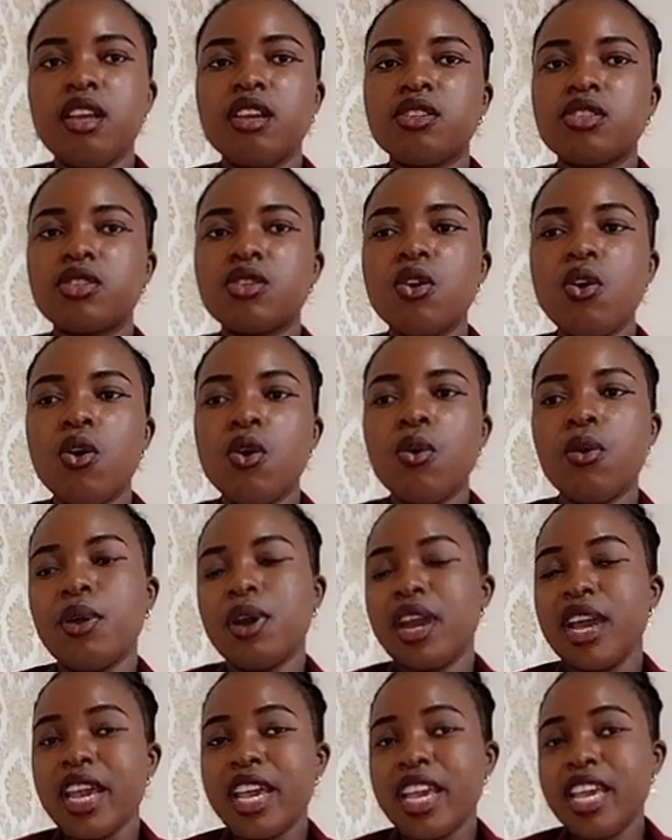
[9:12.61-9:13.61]

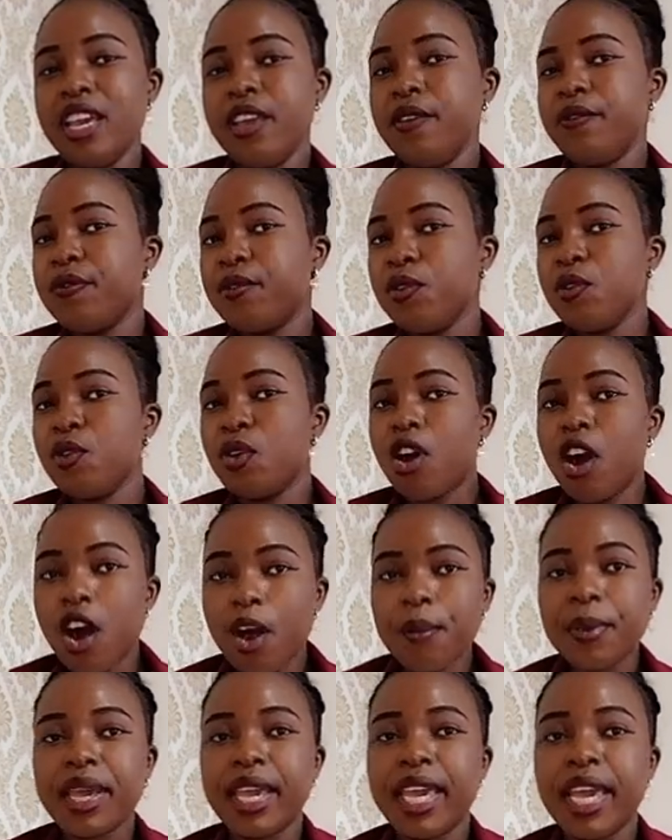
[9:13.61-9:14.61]
So if you
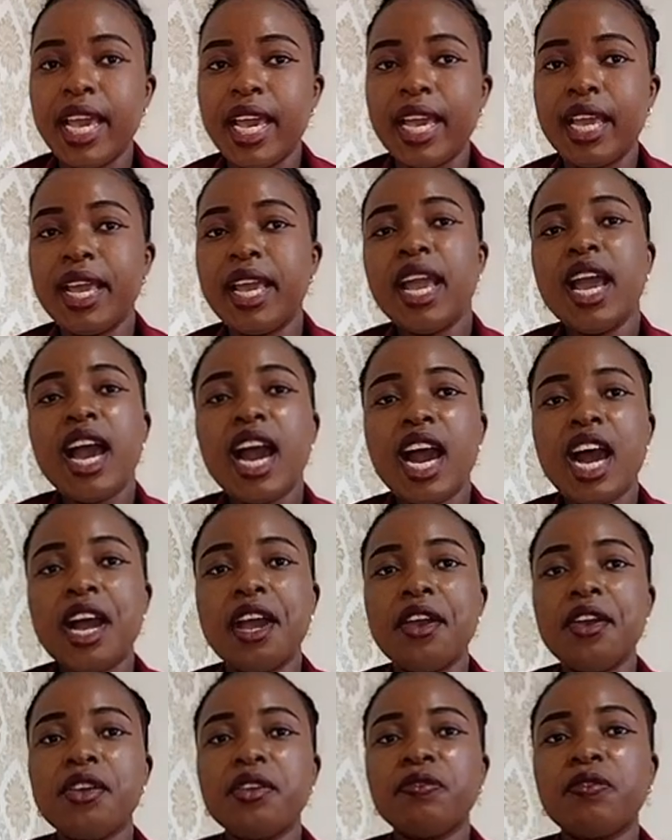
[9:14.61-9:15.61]
come here
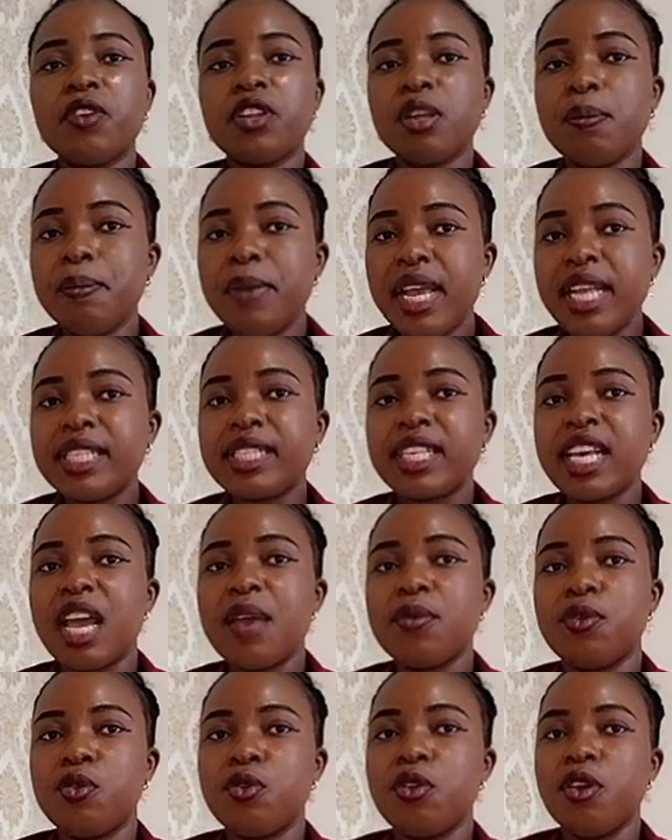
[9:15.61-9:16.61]
and for the
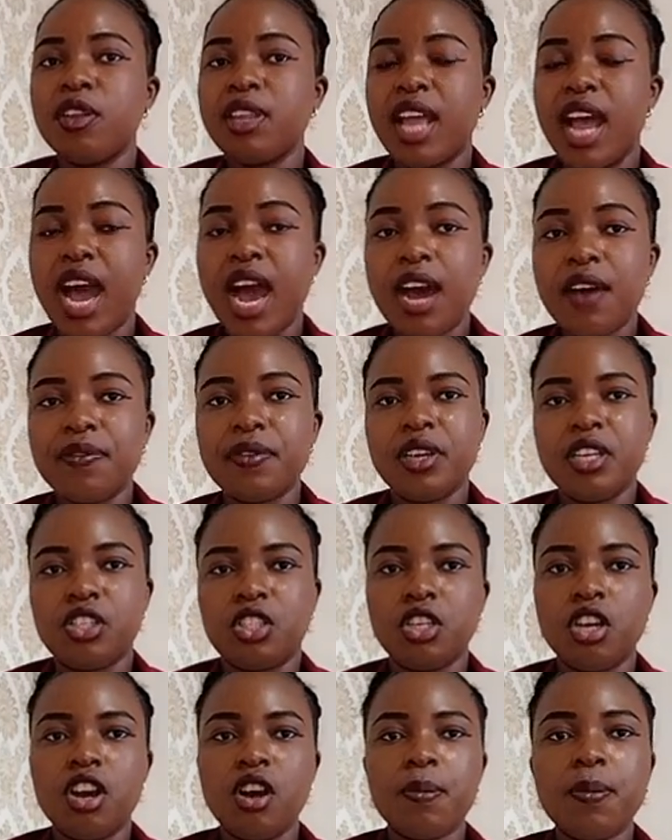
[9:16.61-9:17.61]
meantime you don't have a
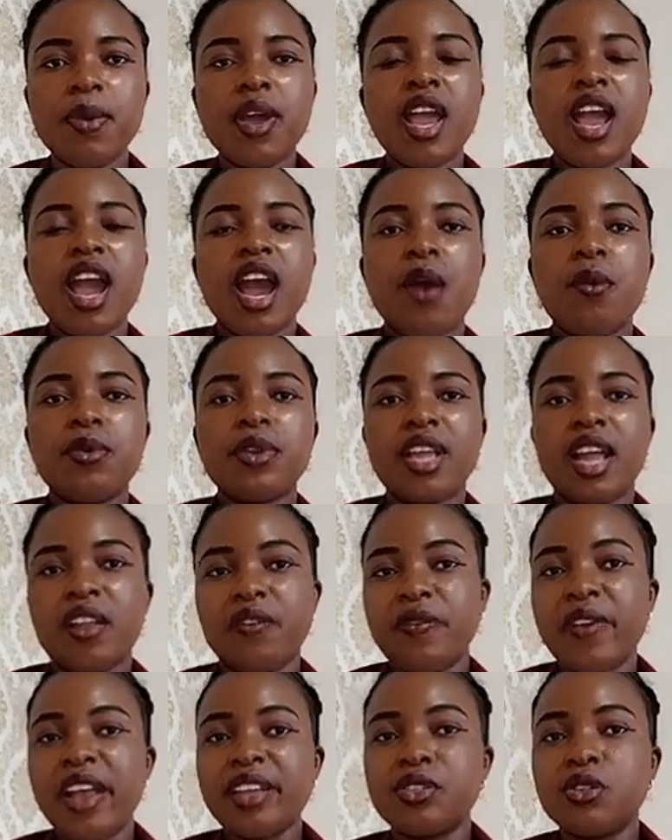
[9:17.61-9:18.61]
job, I would
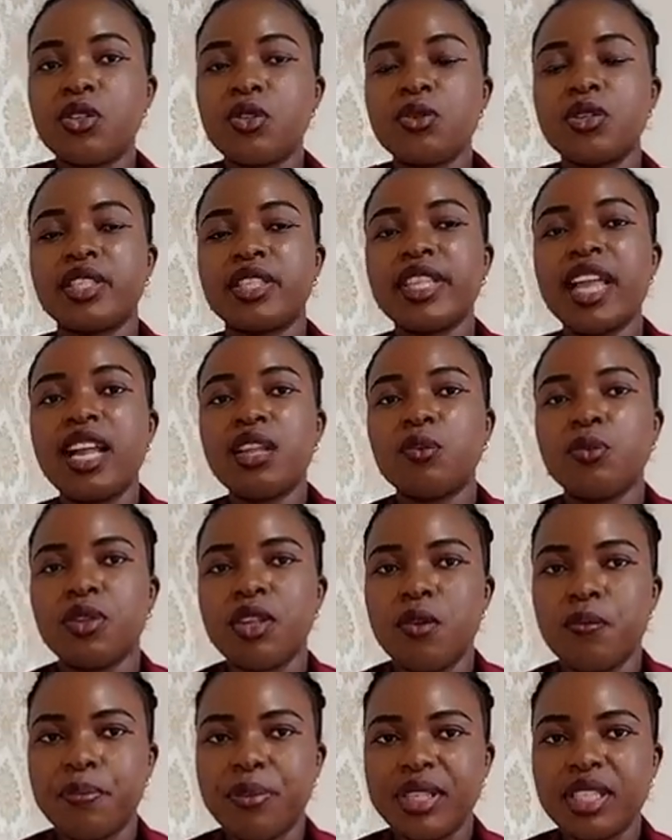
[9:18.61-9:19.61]
advise you to start with
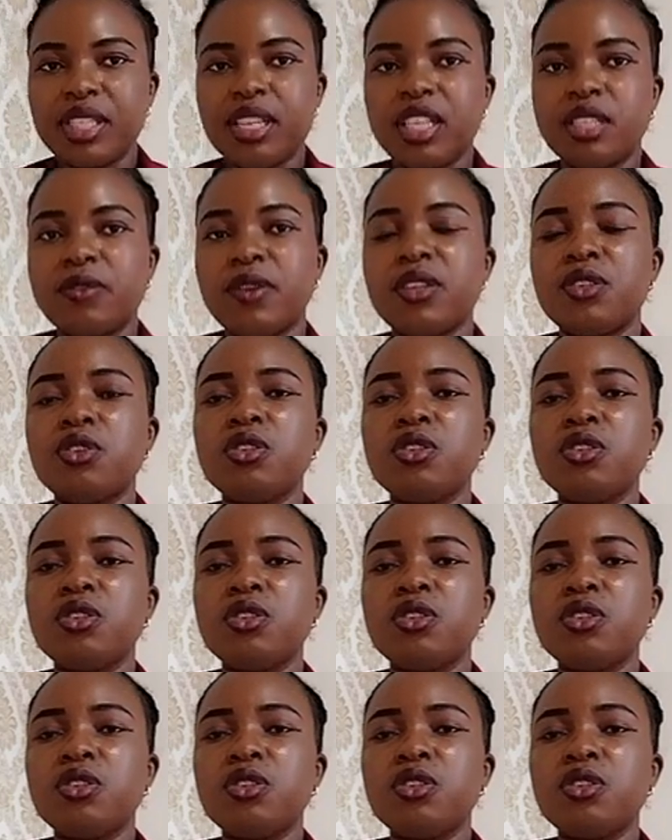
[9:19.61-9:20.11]
your business first.